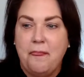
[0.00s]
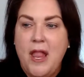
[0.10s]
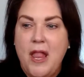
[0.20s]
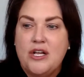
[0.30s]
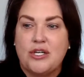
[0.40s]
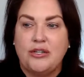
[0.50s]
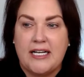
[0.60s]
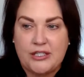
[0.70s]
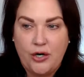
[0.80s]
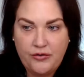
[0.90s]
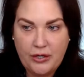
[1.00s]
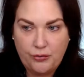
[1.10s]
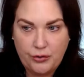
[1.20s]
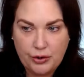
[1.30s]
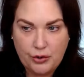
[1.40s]
So let's go over that
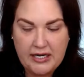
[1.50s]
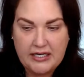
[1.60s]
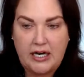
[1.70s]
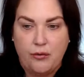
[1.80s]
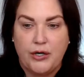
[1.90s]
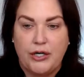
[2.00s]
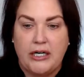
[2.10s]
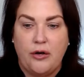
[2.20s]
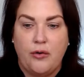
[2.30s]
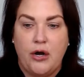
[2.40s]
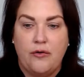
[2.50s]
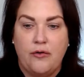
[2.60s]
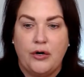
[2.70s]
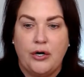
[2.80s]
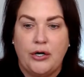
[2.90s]
real quick. We're going to go
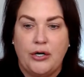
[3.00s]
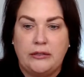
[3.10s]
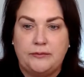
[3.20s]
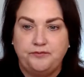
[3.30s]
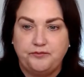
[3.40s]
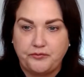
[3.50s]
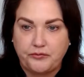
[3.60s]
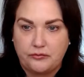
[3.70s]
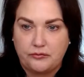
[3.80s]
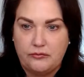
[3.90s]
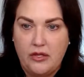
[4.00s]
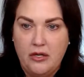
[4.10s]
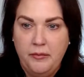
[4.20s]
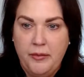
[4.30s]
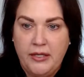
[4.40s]
over,
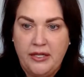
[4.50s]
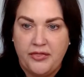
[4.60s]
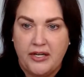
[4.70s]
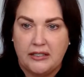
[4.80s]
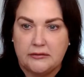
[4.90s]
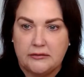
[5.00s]
let me get the